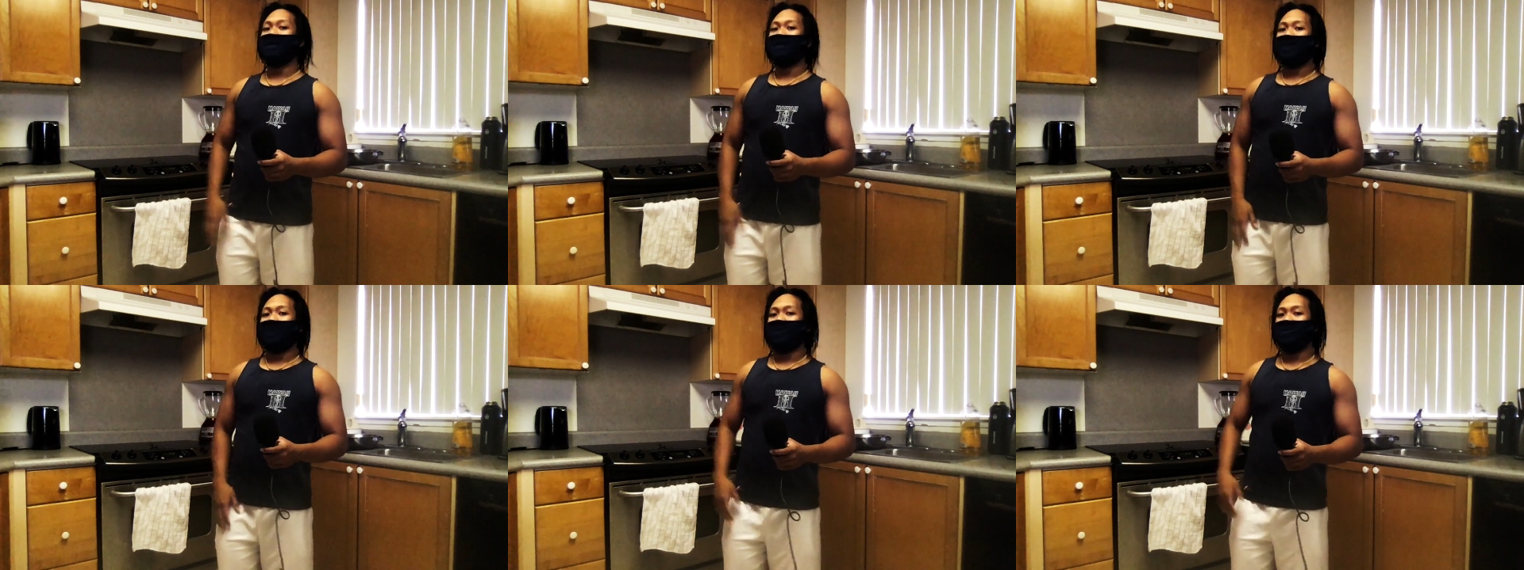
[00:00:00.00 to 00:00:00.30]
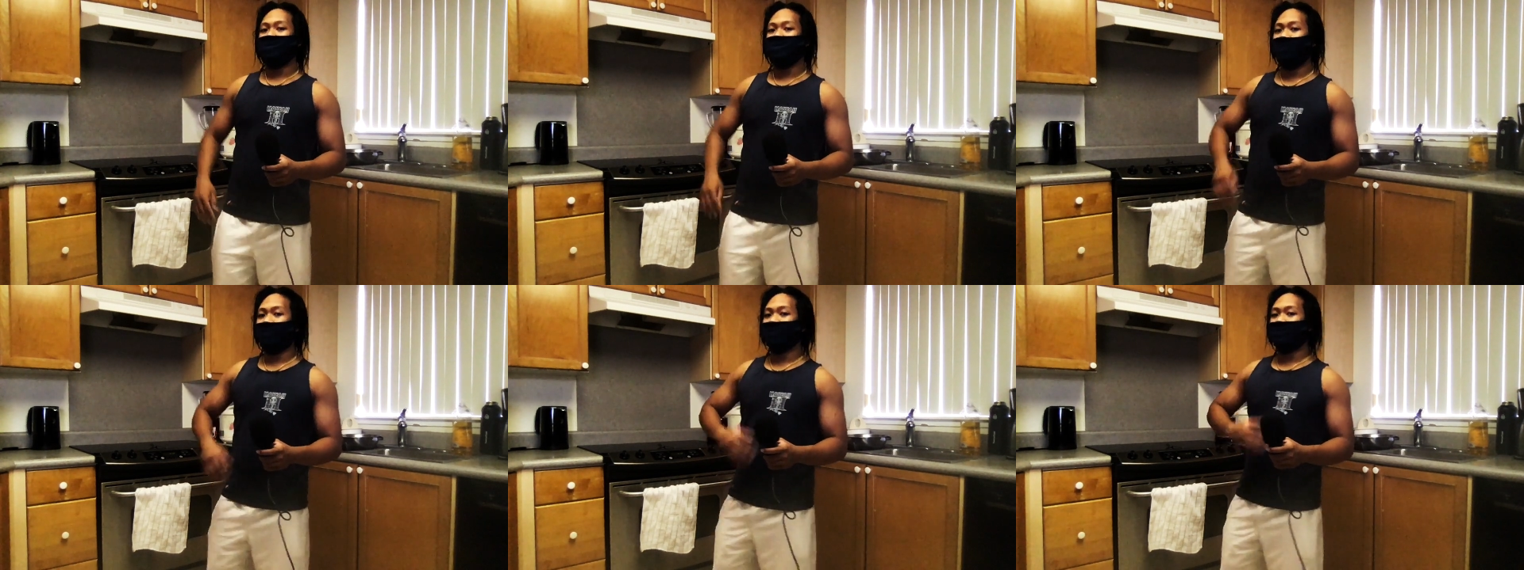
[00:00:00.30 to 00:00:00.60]
I used
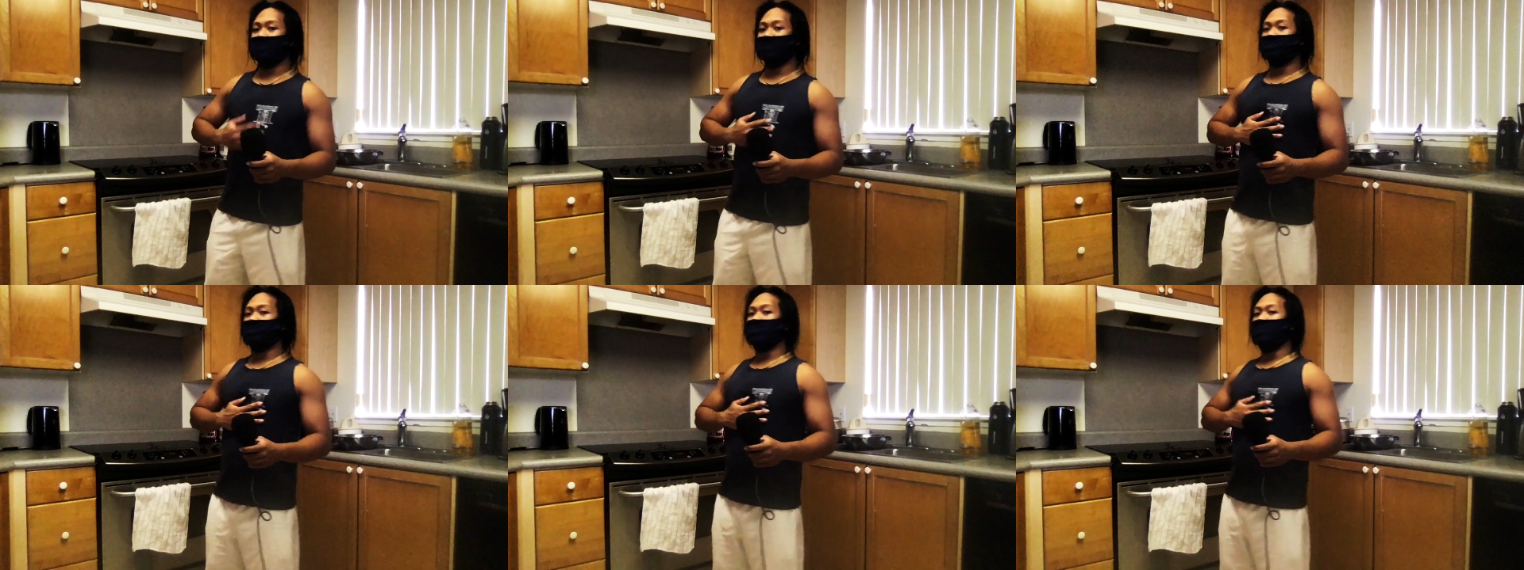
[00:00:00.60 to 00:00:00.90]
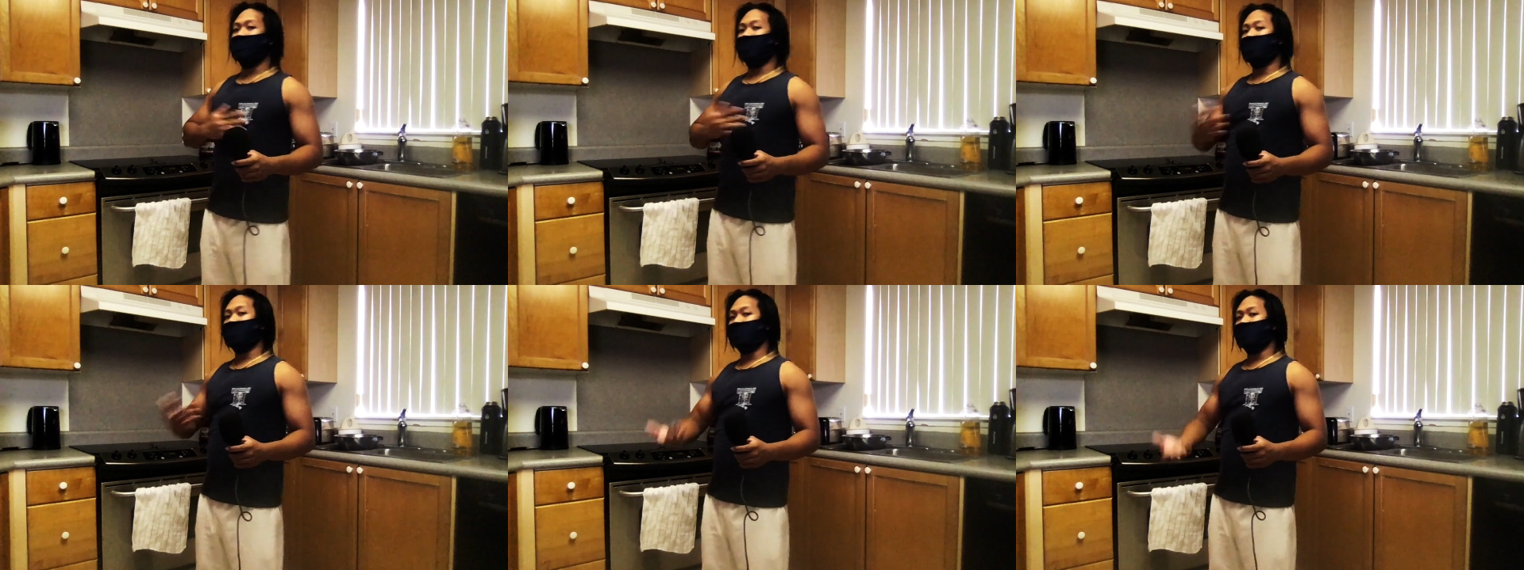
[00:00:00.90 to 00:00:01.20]
to have this
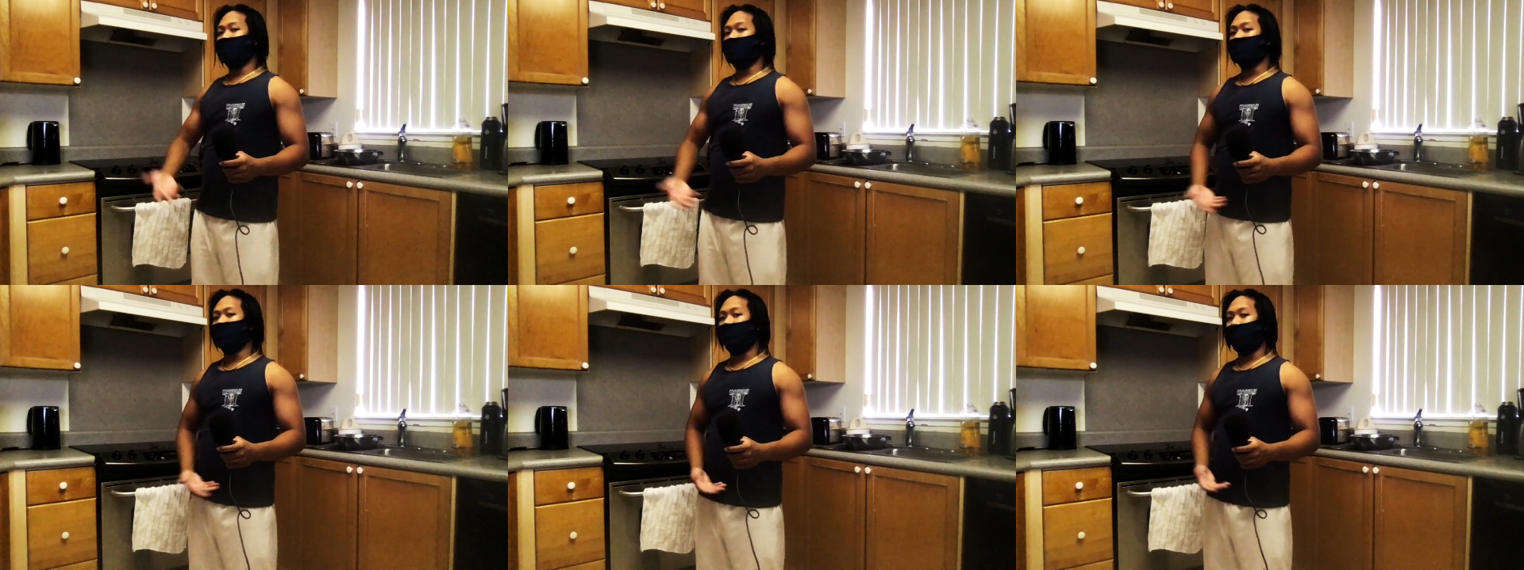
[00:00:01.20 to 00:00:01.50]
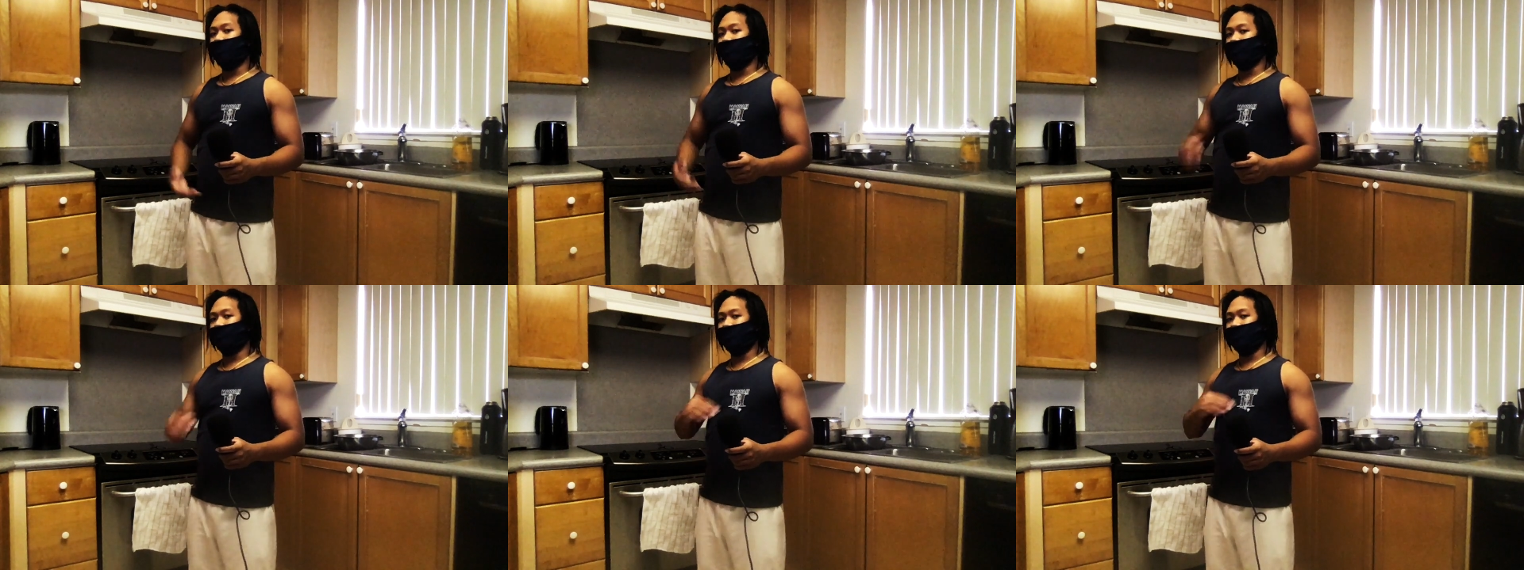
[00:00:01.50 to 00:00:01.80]
big
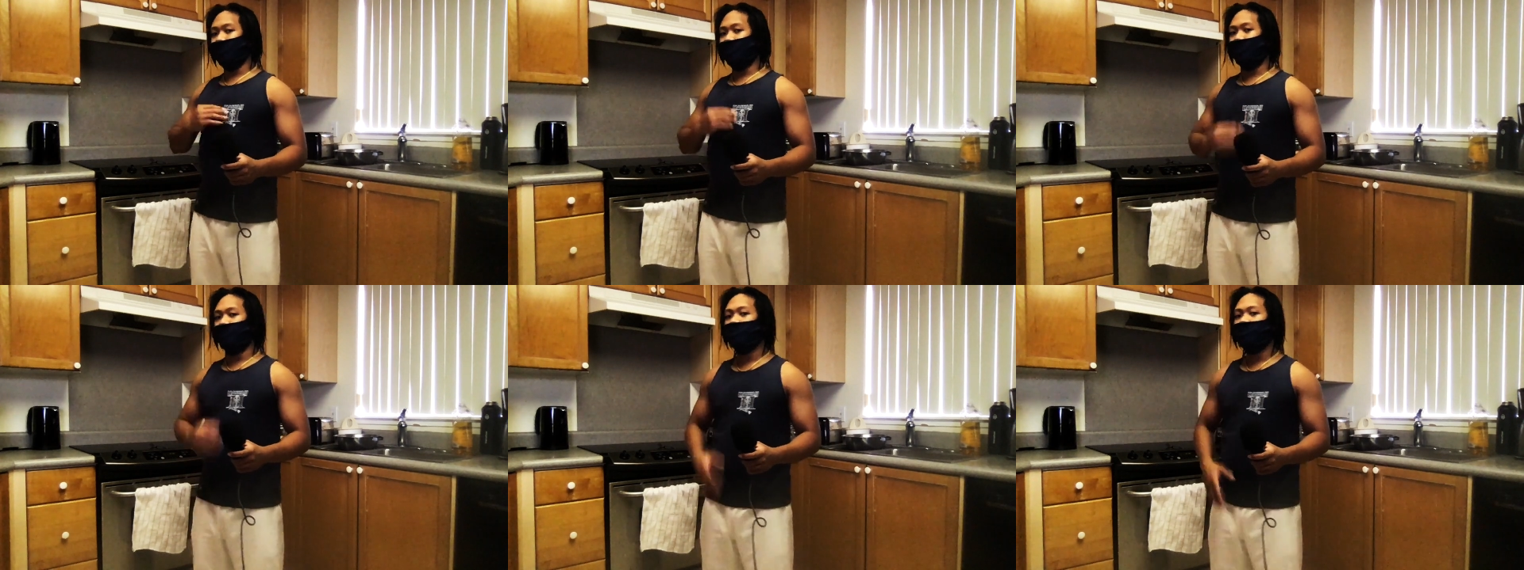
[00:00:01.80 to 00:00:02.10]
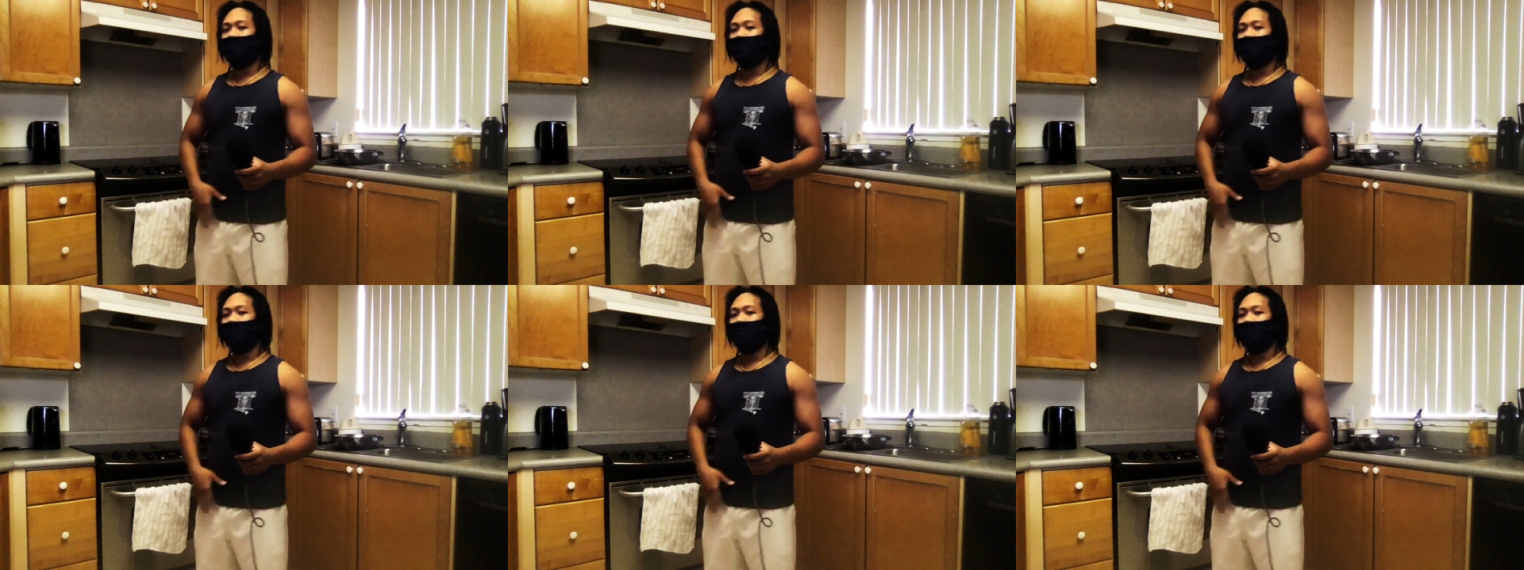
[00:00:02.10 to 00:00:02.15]
pot belly.